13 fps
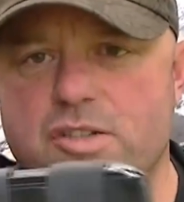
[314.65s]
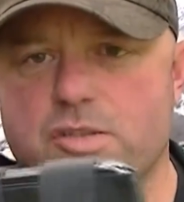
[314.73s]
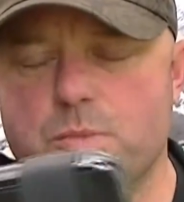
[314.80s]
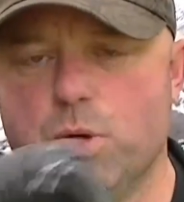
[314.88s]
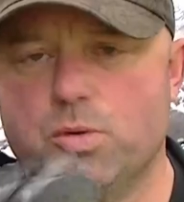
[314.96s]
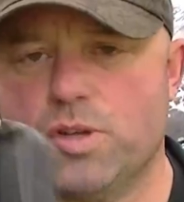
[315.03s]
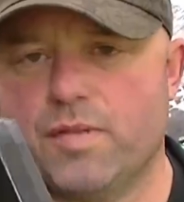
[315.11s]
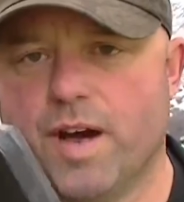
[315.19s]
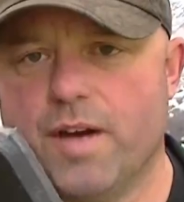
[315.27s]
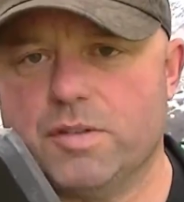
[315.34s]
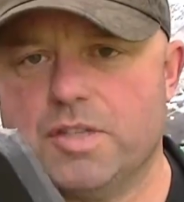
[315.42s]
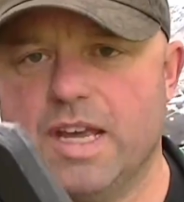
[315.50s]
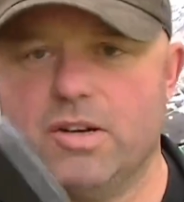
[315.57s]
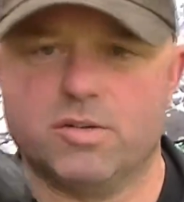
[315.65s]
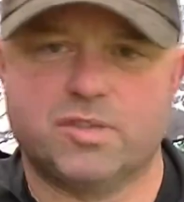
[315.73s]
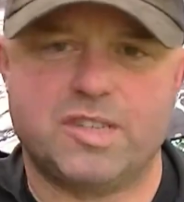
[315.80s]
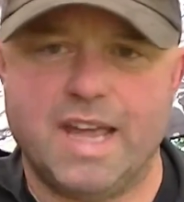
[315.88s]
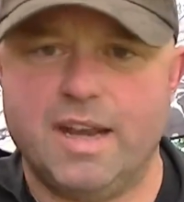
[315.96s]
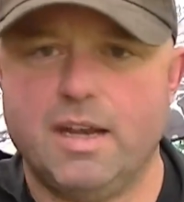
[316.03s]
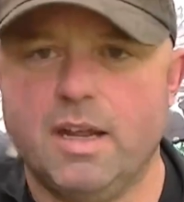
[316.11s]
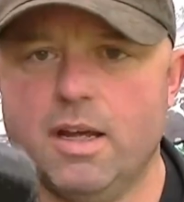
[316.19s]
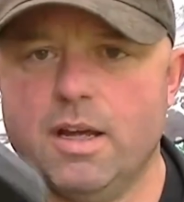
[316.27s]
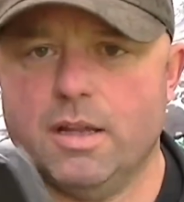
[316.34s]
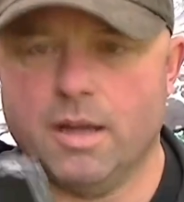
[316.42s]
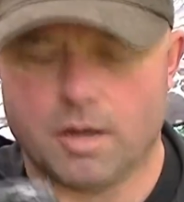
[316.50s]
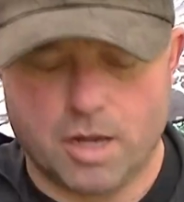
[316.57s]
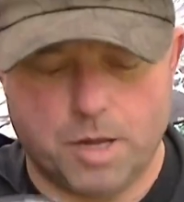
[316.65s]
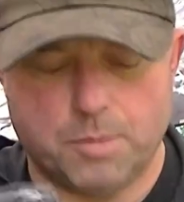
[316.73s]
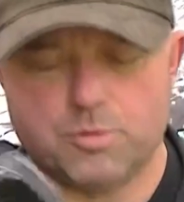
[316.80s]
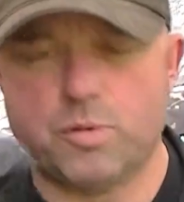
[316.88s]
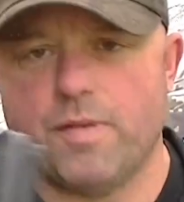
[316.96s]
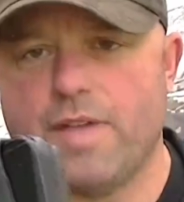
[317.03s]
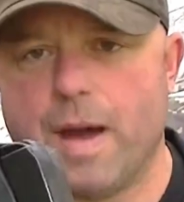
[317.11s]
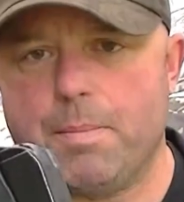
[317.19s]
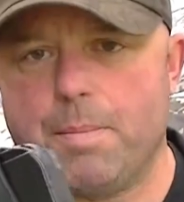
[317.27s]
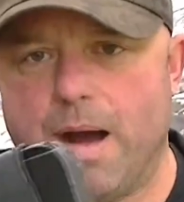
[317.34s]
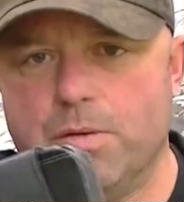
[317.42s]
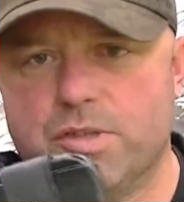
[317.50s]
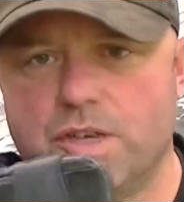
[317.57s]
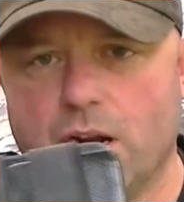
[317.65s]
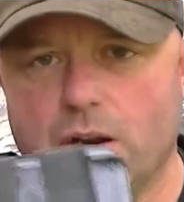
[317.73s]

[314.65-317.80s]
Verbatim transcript: small survival tin or tin that comes with that pouch.